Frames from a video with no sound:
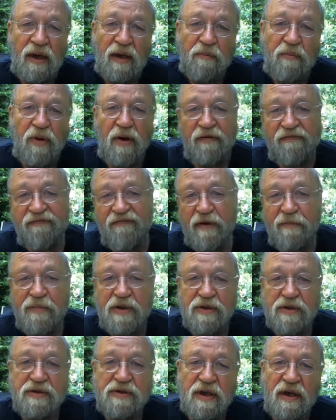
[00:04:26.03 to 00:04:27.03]
Broadway
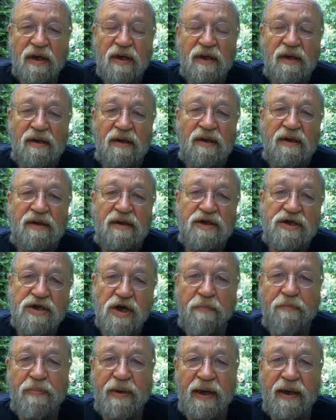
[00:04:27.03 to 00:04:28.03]
musical,
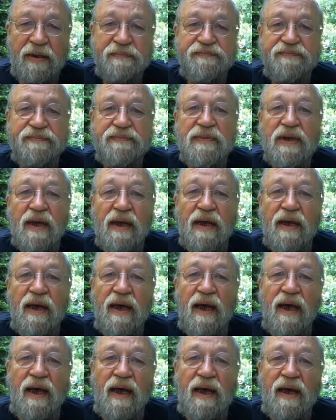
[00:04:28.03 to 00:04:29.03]
shopping,
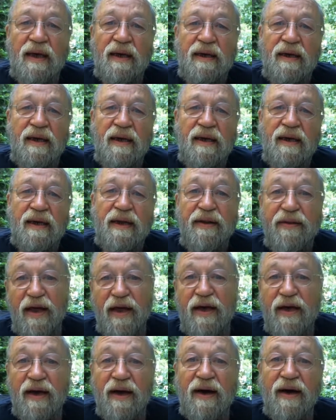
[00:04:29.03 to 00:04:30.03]
and
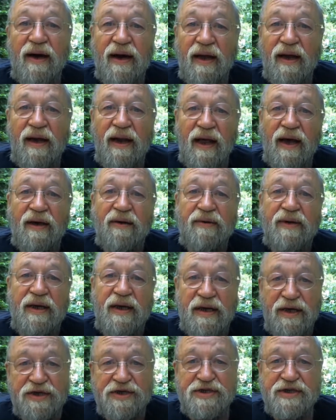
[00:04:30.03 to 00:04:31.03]
they are allowed
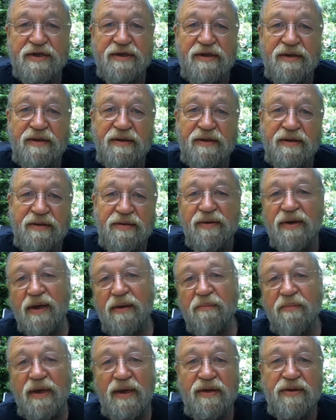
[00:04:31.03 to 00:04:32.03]
each to
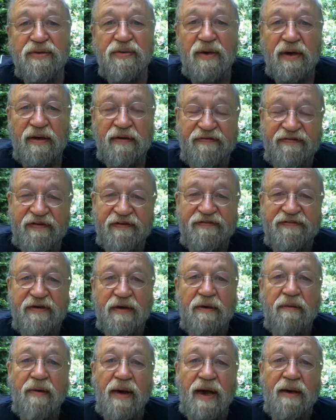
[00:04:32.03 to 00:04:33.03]
give me 250
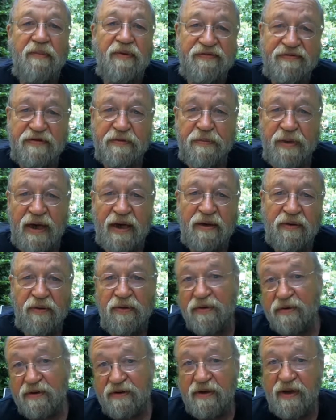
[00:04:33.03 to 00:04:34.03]
grams of
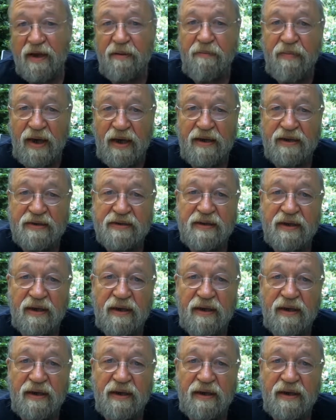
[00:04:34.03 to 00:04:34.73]
tobacco. That makes